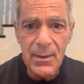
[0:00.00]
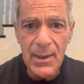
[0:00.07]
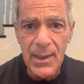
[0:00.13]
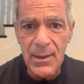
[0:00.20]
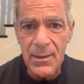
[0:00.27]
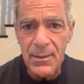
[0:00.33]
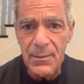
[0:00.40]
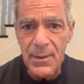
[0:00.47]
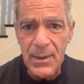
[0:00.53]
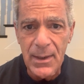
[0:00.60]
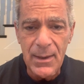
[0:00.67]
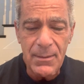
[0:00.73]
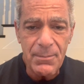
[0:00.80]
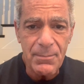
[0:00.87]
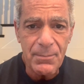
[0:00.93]
and
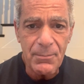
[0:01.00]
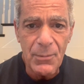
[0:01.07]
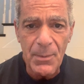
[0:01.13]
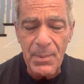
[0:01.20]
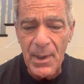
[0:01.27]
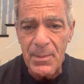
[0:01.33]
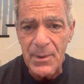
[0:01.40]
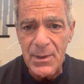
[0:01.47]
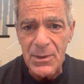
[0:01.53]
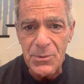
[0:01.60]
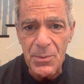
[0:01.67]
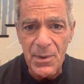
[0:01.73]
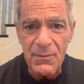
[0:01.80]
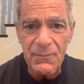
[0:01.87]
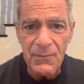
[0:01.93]
the Republicans
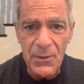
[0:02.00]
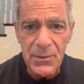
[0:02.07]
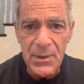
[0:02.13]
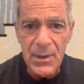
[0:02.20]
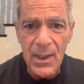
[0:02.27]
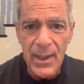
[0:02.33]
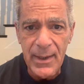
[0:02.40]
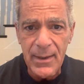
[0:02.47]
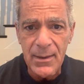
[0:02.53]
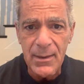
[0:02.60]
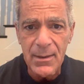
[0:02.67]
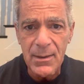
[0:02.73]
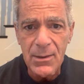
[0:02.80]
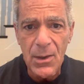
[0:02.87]
would have folded like a